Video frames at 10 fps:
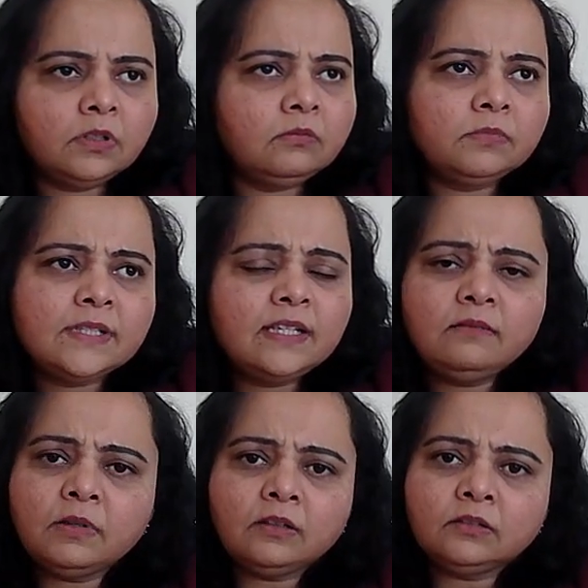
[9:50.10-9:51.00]
See,
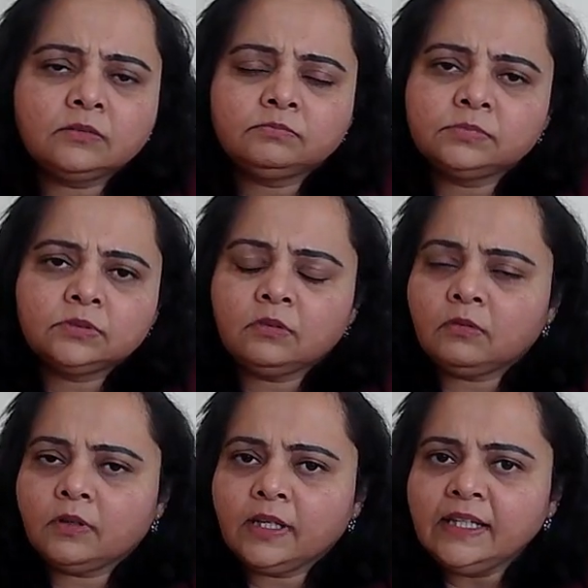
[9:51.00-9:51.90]

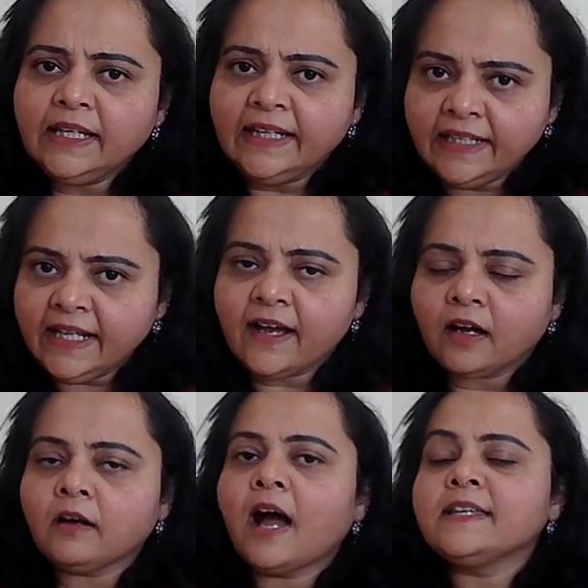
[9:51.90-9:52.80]
in
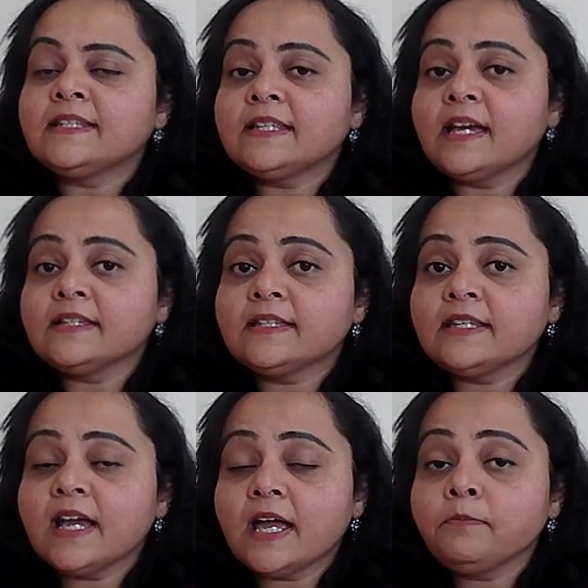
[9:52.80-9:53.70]
India,
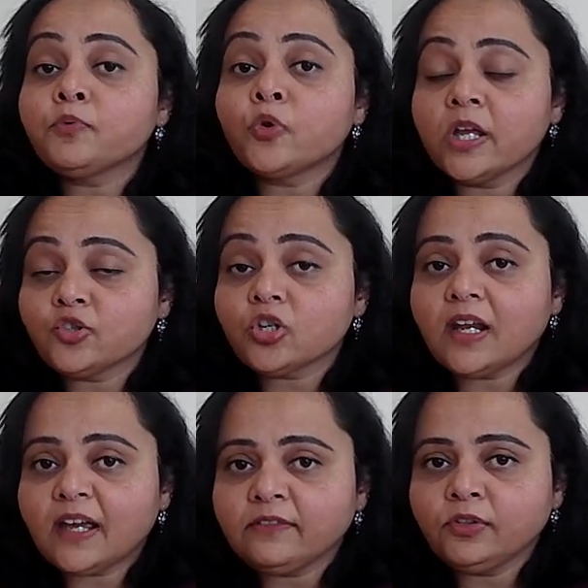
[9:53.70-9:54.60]
ICICI Prudential
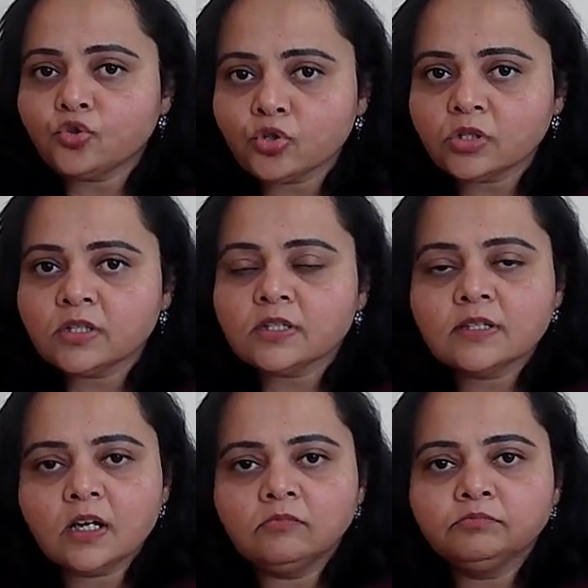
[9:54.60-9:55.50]
Life Insurance is
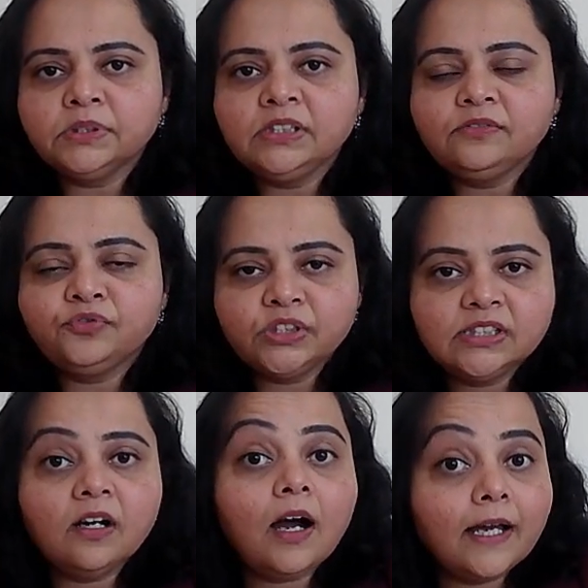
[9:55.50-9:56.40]
a company with
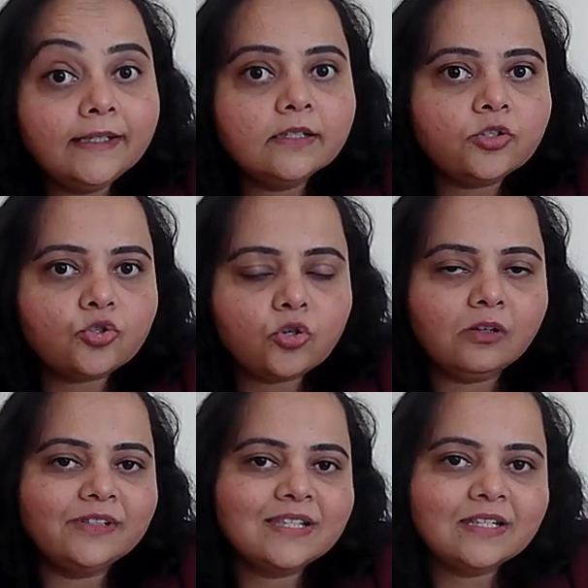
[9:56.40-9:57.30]
the highest
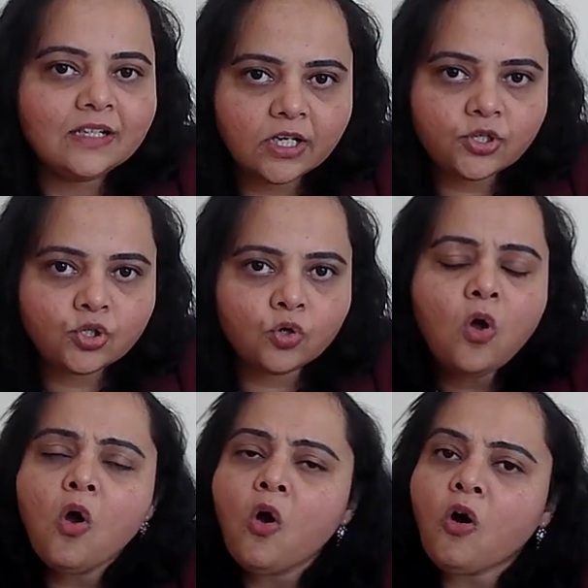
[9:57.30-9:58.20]
solvency ratio
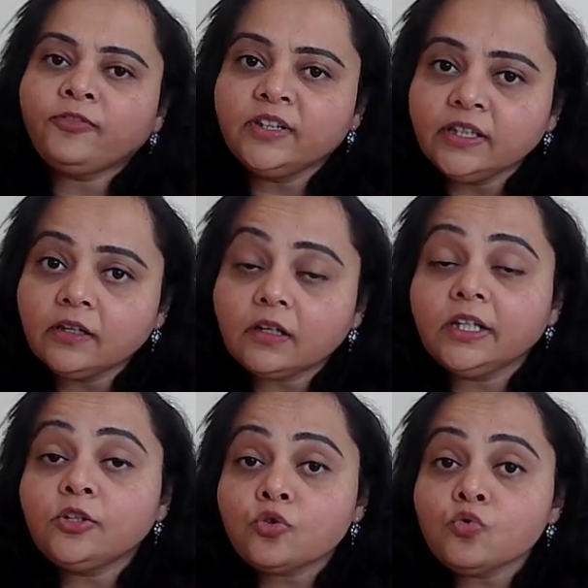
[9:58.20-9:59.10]
of
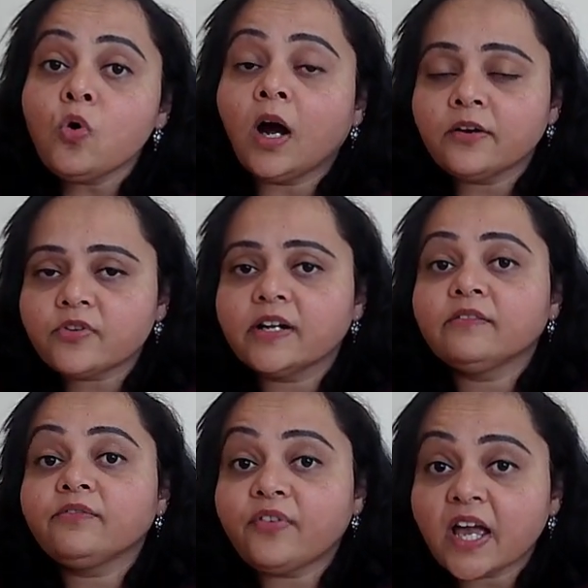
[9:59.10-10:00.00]
nearly
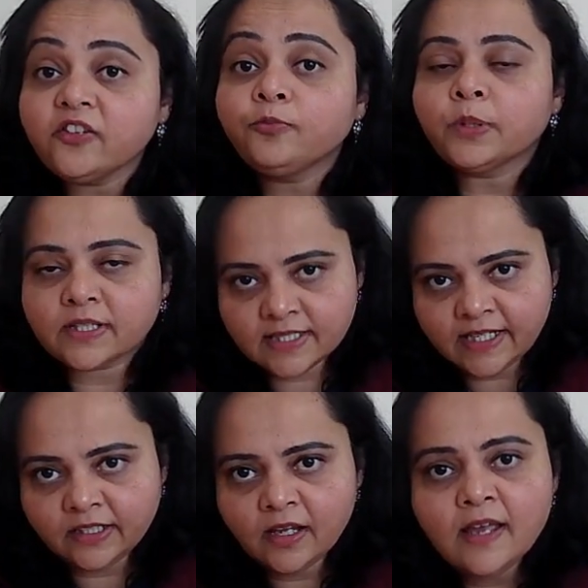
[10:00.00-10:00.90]

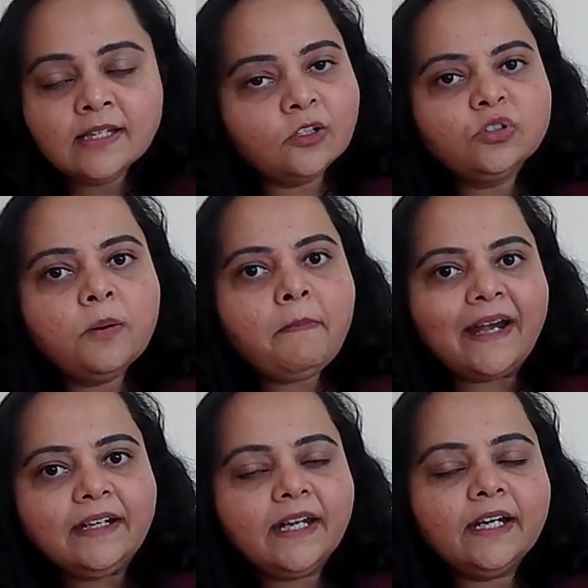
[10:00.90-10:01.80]
205%. Now, the
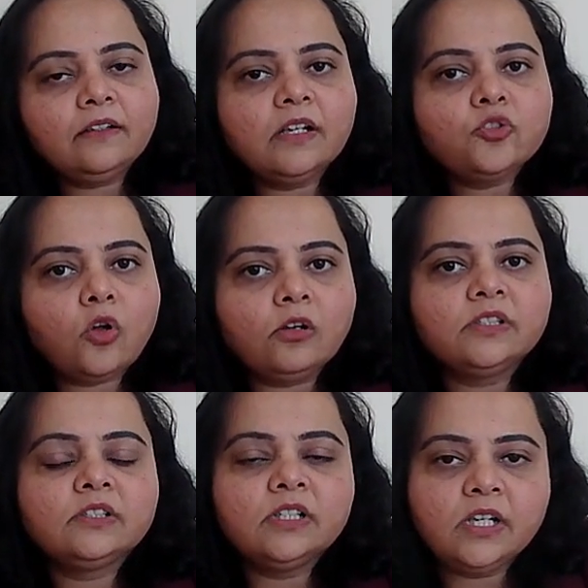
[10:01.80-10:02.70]
mandatory solvency